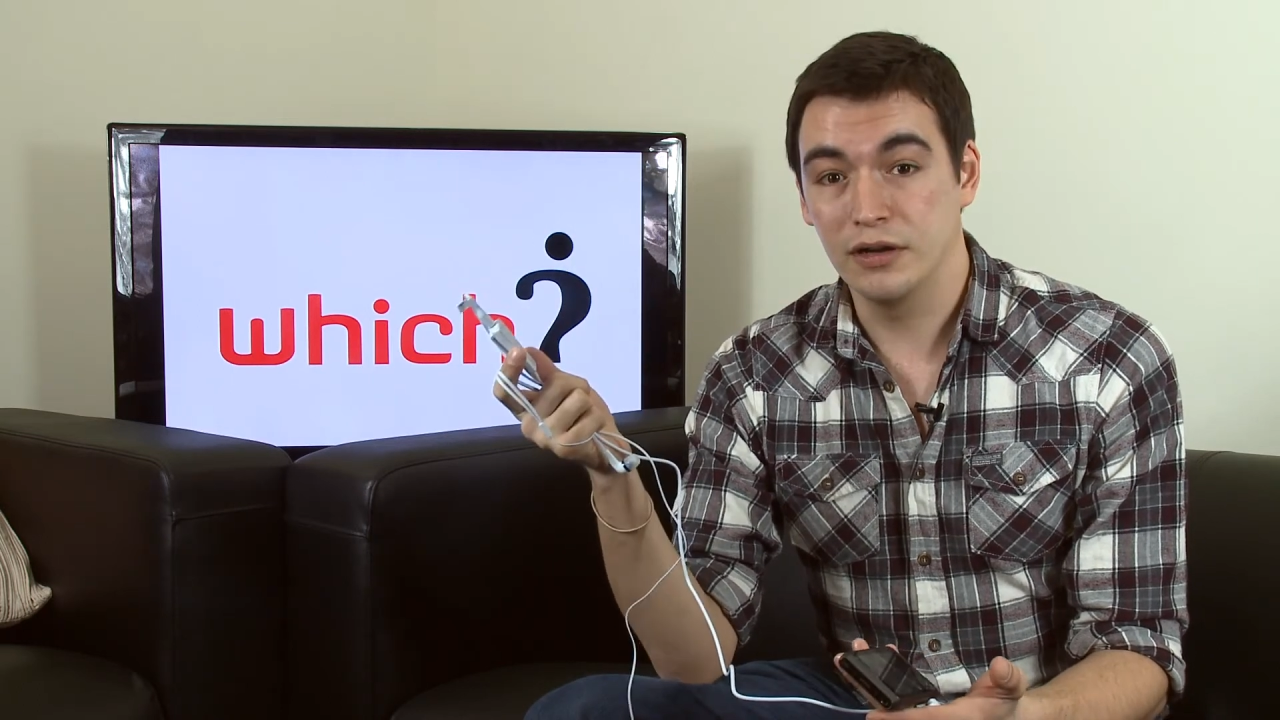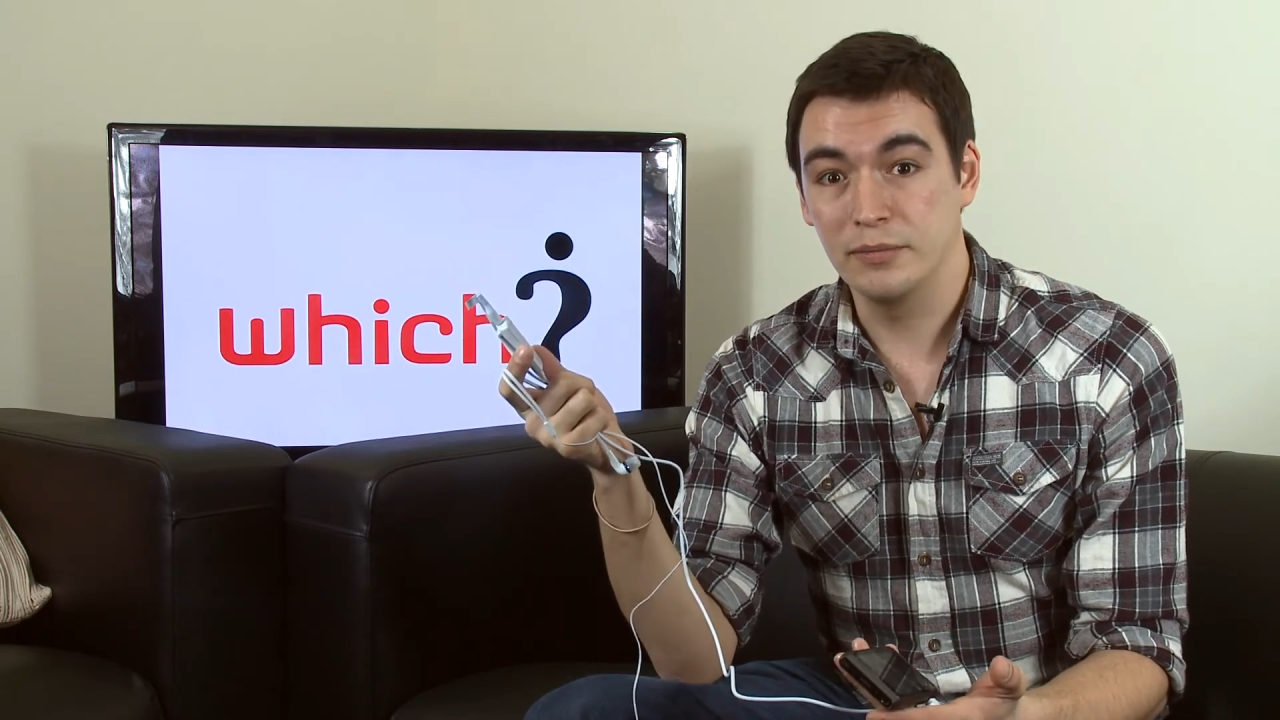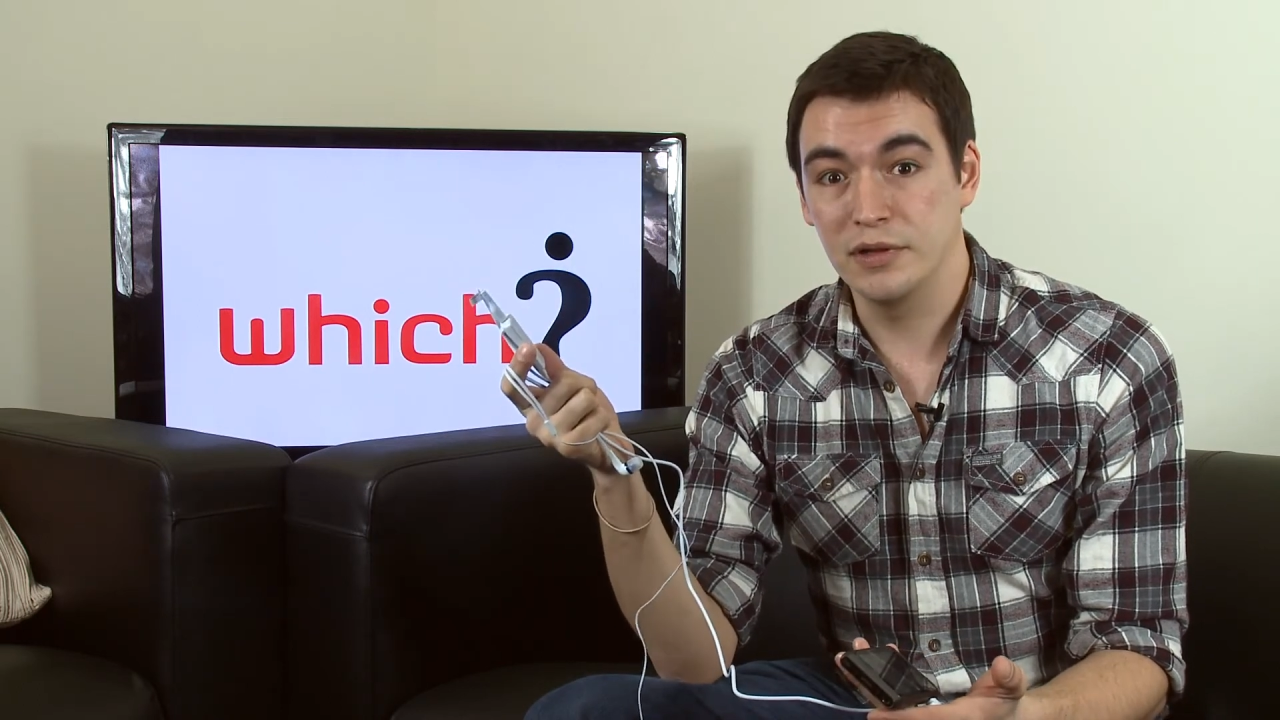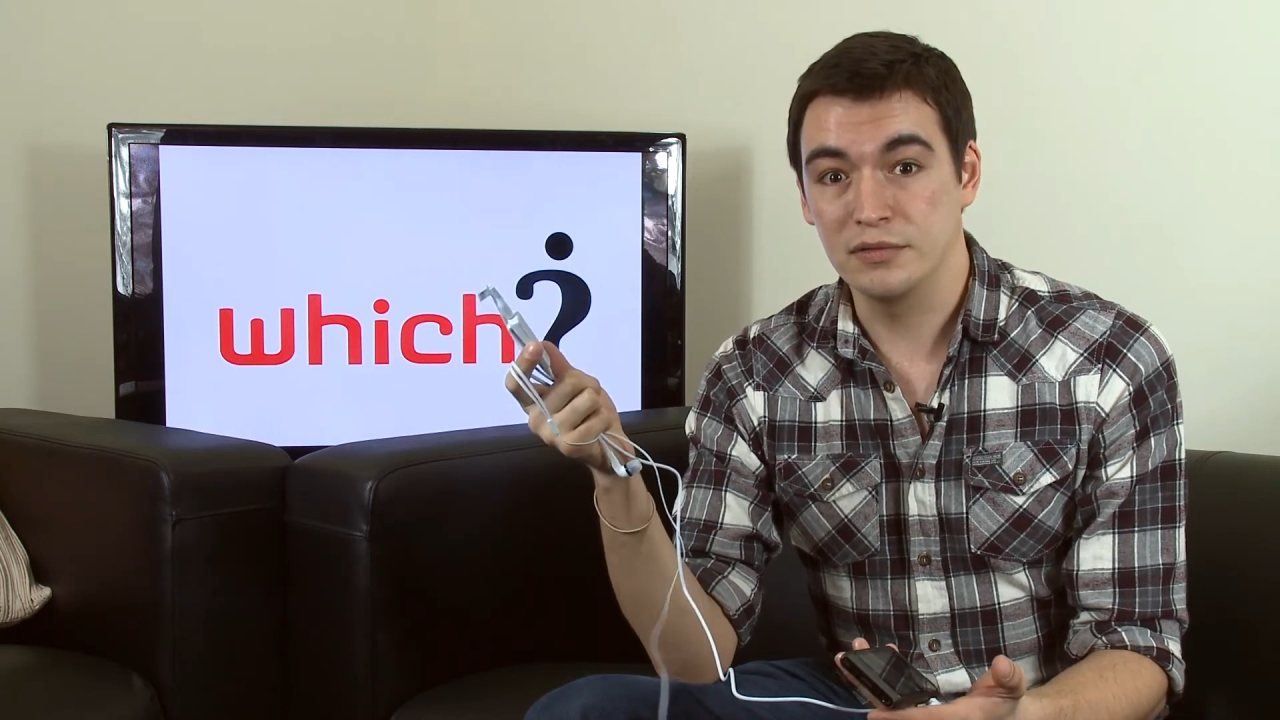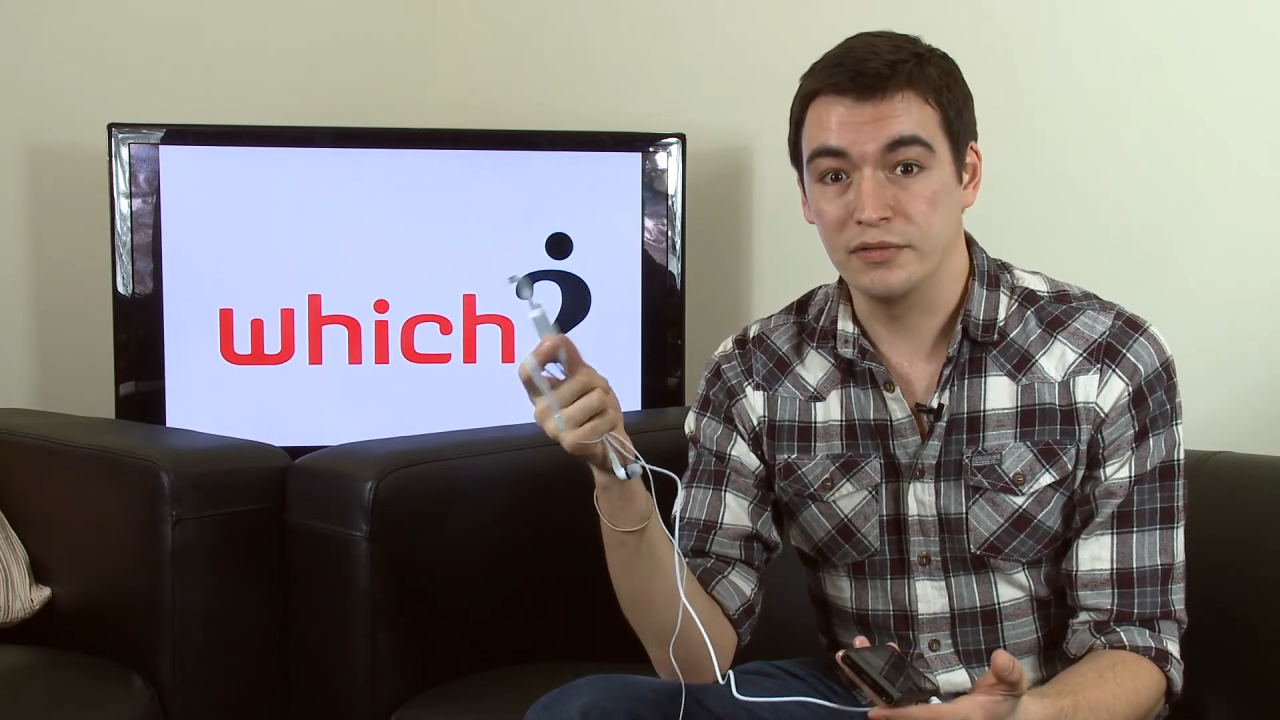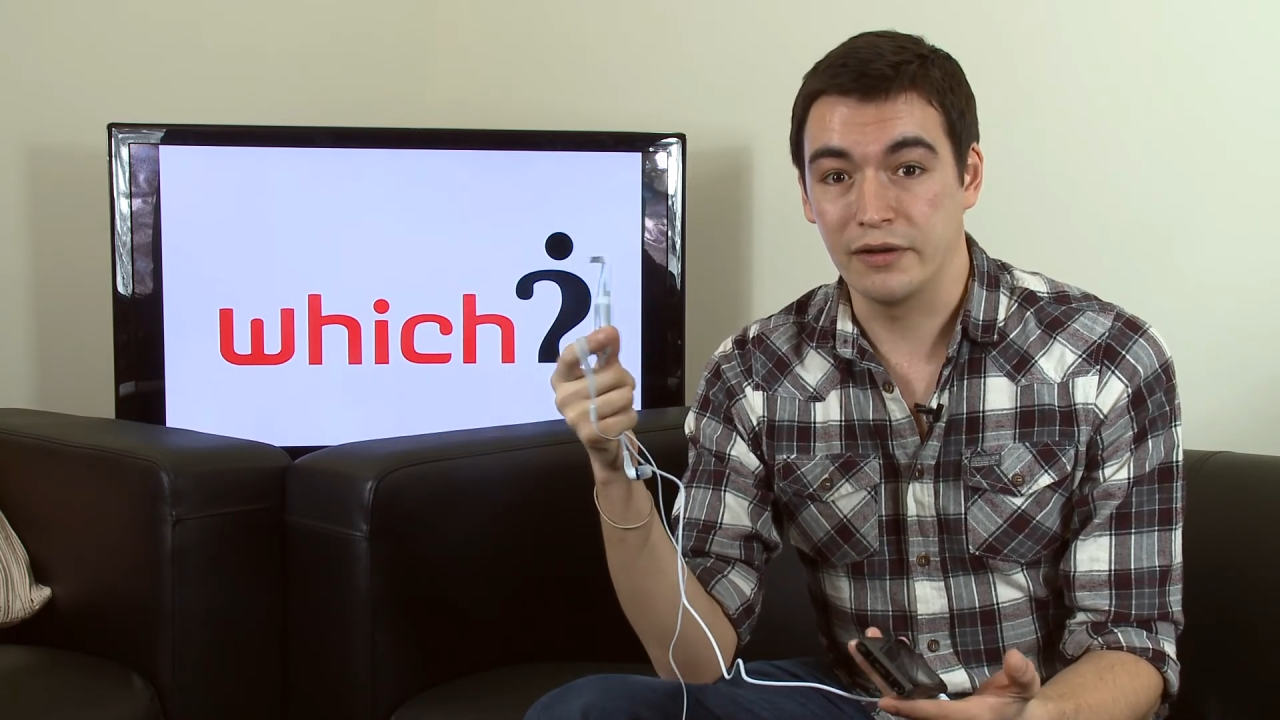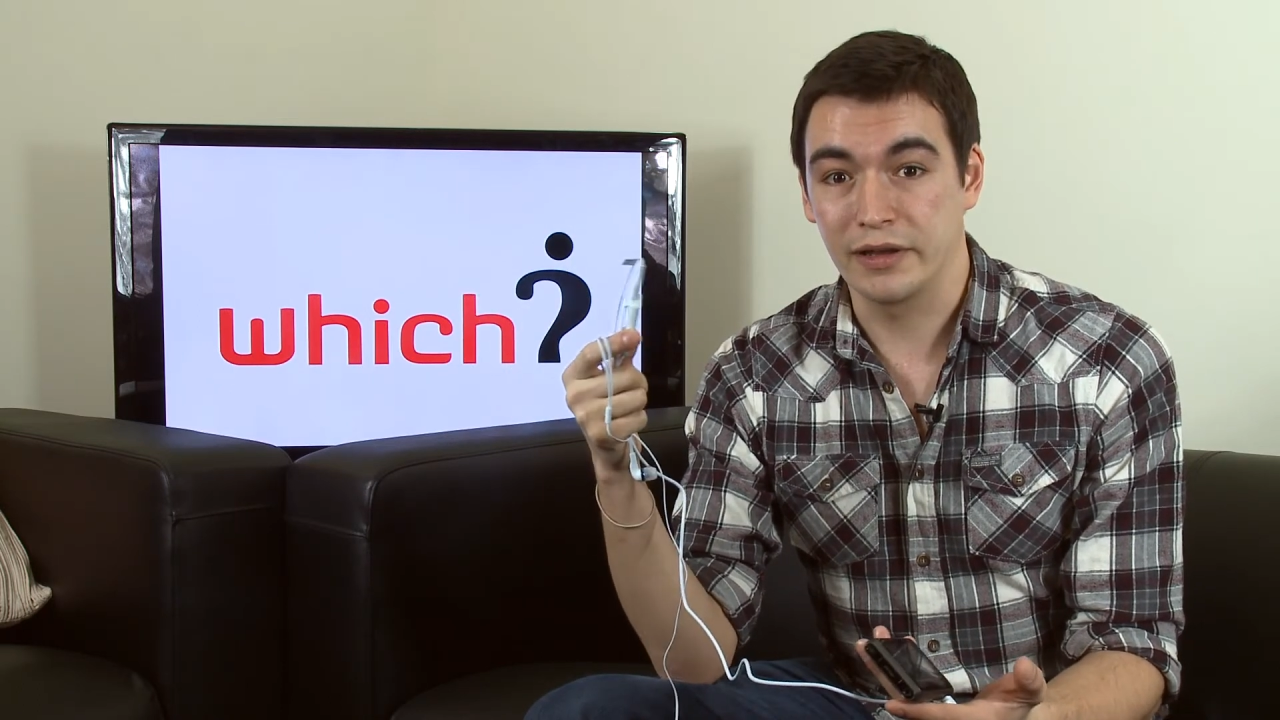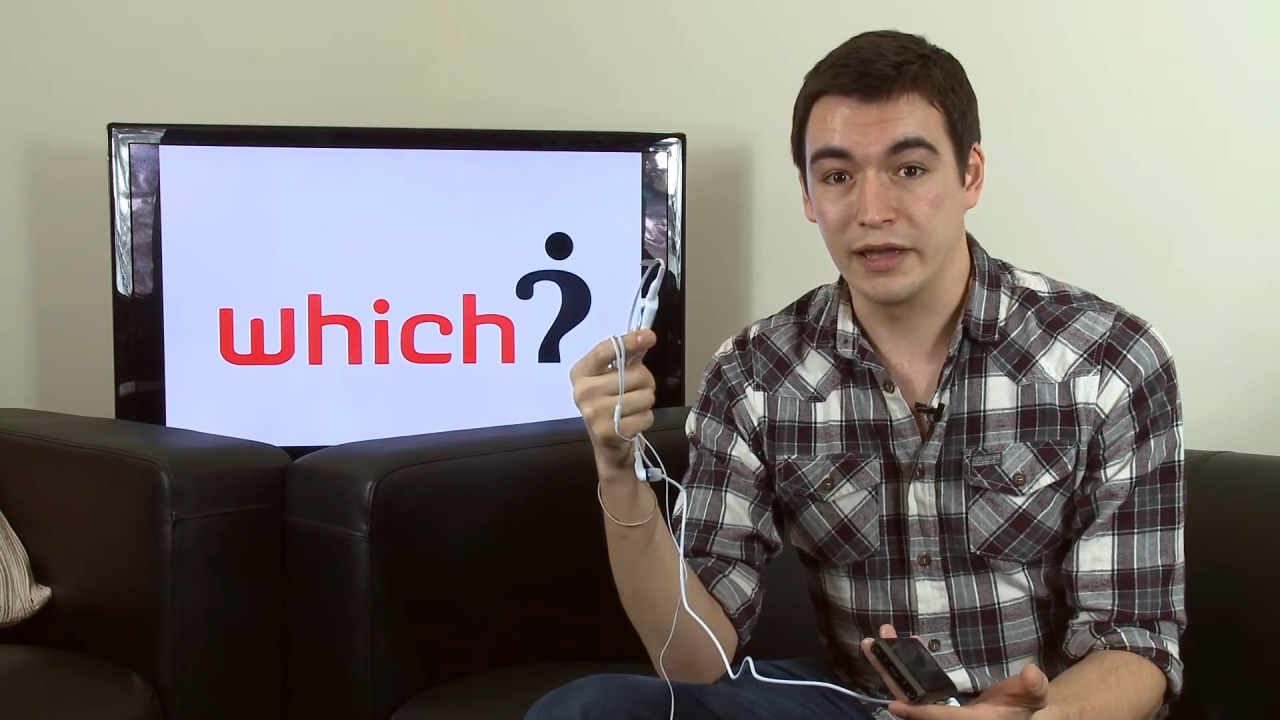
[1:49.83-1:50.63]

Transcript: numbers without